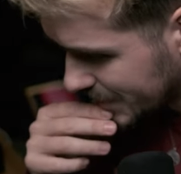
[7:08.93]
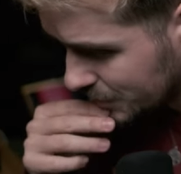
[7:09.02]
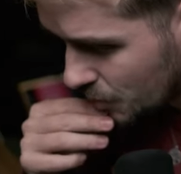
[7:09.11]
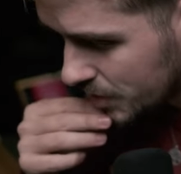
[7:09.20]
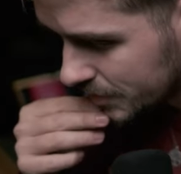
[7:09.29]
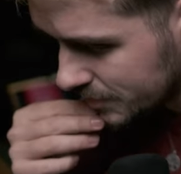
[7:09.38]

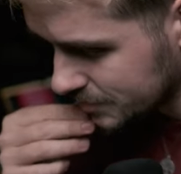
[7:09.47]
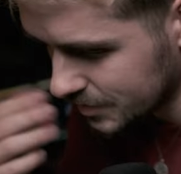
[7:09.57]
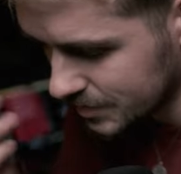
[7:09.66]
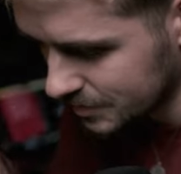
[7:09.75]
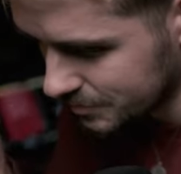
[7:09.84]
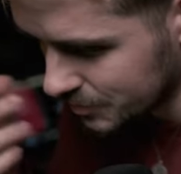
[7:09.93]
annoying.
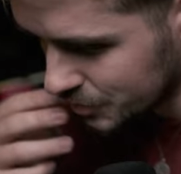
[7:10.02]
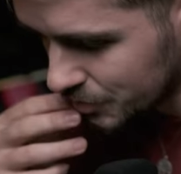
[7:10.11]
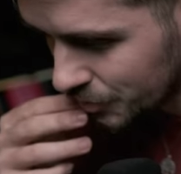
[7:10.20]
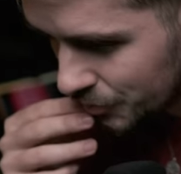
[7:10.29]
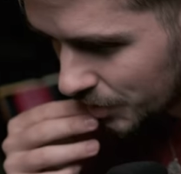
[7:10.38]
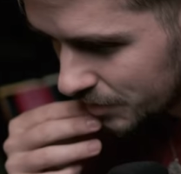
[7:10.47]
Uh, you
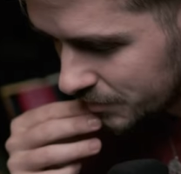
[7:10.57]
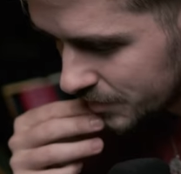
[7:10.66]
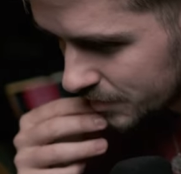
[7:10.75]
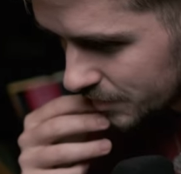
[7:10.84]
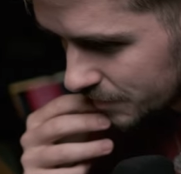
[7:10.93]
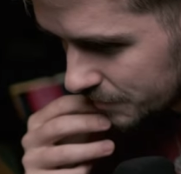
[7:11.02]
lose one of
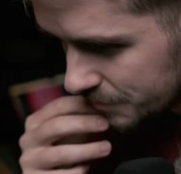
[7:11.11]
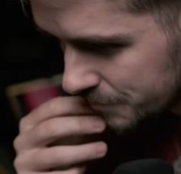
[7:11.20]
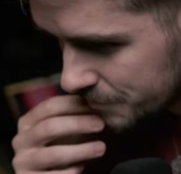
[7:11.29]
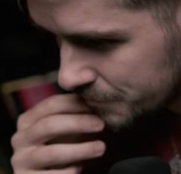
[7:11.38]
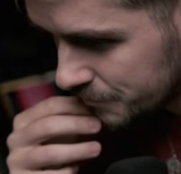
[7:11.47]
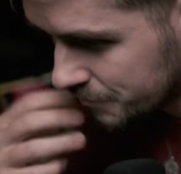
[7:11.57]
the uh,
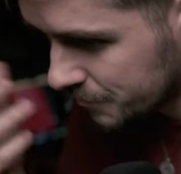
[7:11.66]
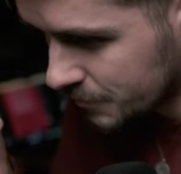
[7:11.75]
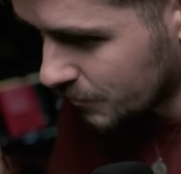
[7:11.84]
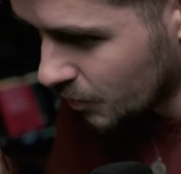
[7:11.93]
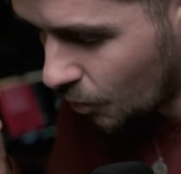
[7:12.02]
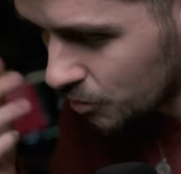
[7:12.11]

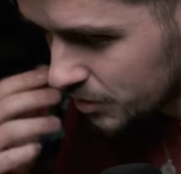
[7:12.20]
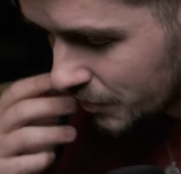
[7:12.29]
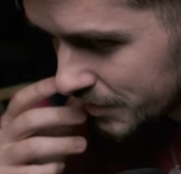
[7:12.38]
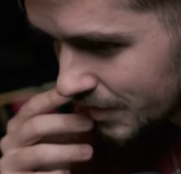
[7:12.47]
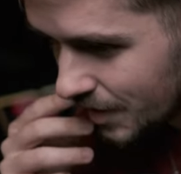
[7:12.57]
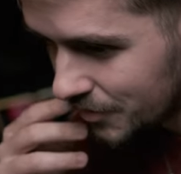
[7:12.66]
all
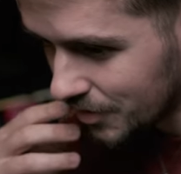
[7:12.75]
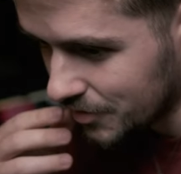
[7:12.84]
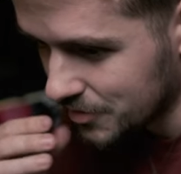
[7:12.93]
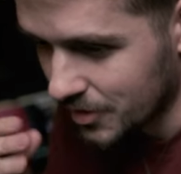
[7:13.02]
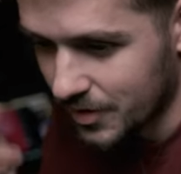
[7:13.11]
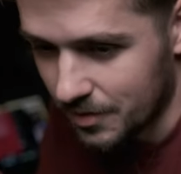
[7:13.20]
rounding lenses
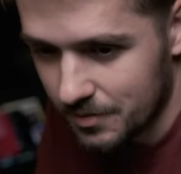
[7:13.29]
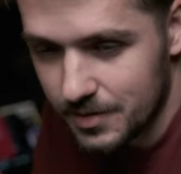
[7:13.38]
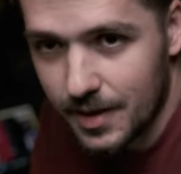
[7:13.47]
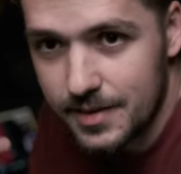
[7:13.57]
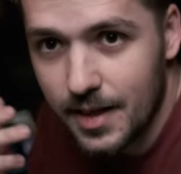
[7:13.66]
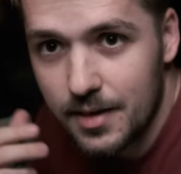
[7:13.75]
just like
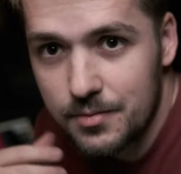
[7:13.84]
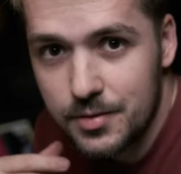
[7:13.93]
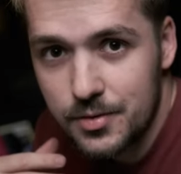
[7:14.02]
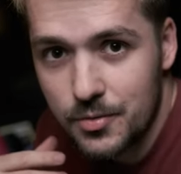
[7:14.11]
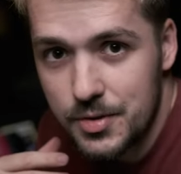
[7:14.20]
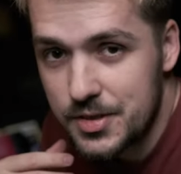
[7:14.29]
like that for
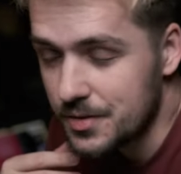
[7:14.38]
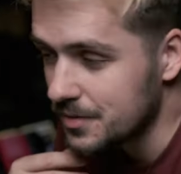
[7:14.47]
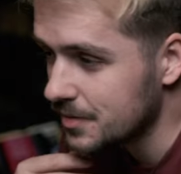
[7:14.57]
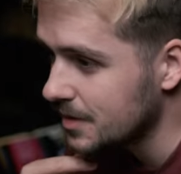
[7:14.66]
no reason.